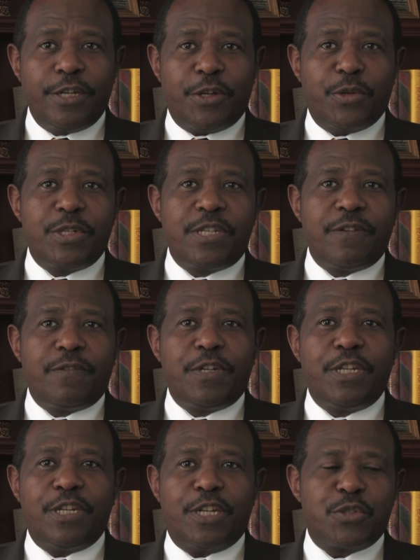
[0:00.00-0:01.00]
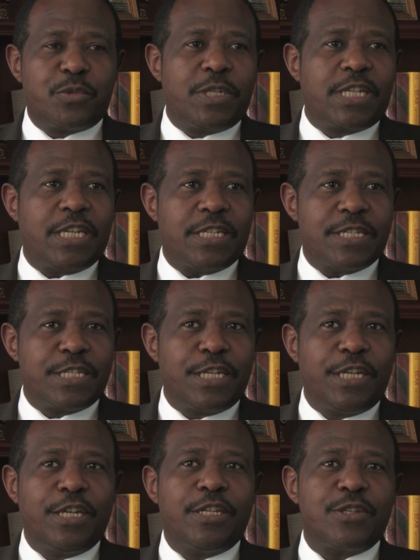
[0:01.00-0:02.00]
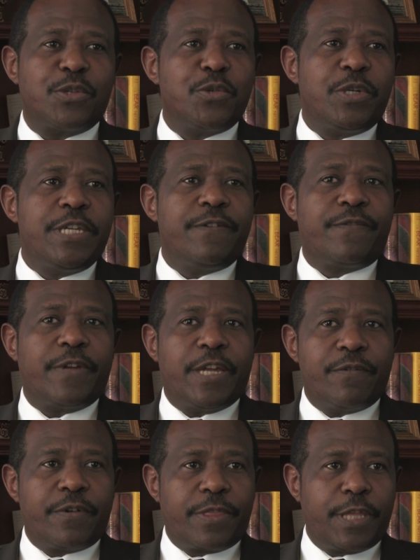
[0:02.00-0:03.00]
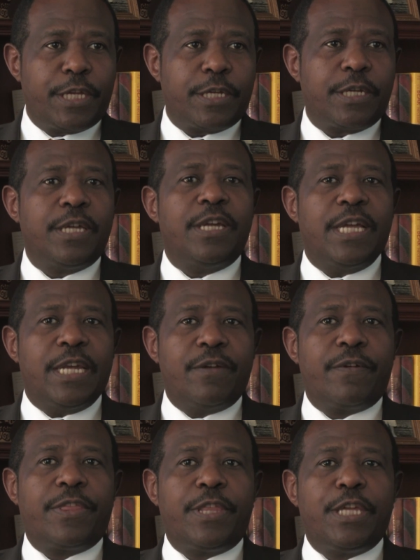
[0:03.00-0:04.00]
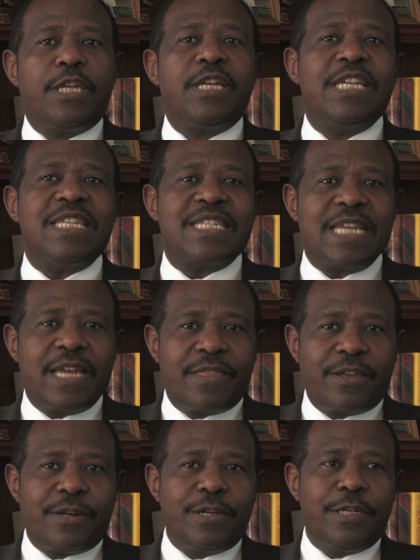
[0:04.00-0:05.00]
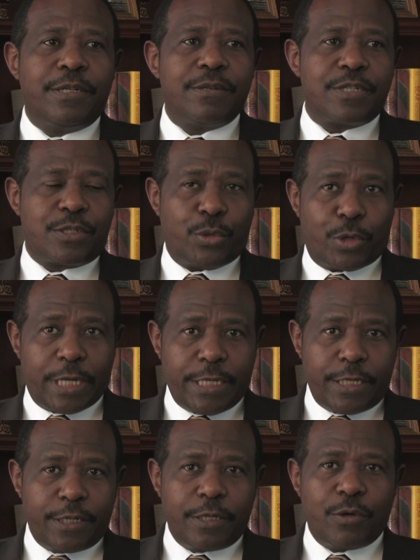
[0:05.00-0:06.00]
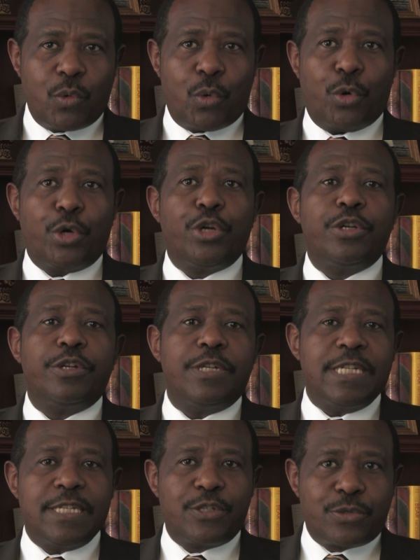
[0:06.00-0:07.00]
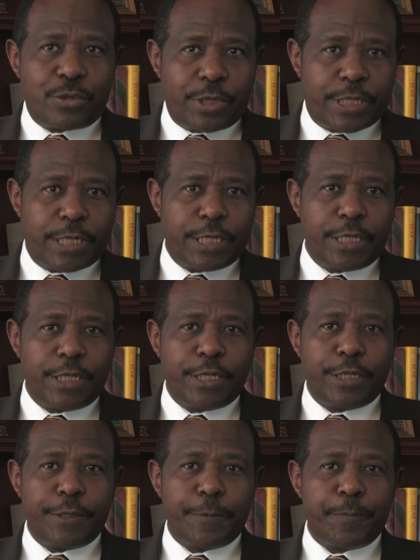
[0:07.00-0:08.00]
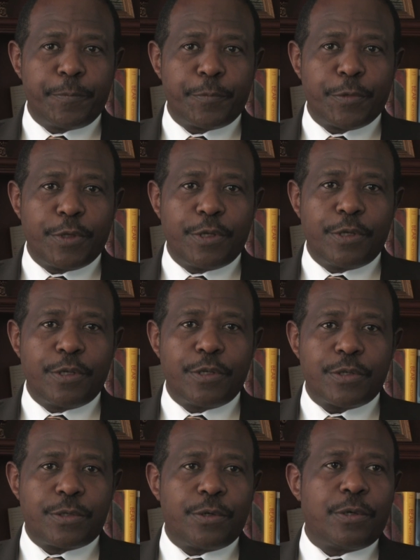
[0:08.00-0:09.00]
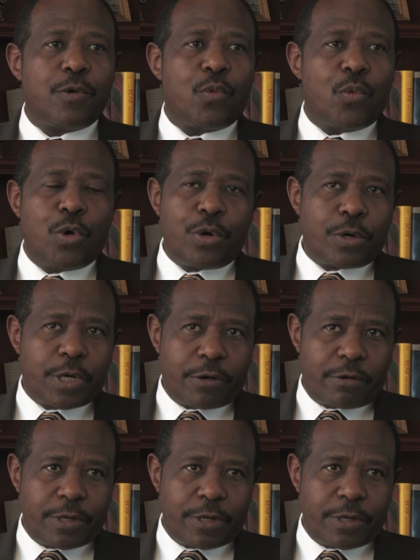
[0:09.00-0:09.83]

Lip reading: not even in a suitcase. So you leave everything, and everything is either stolen or destroyed. So wars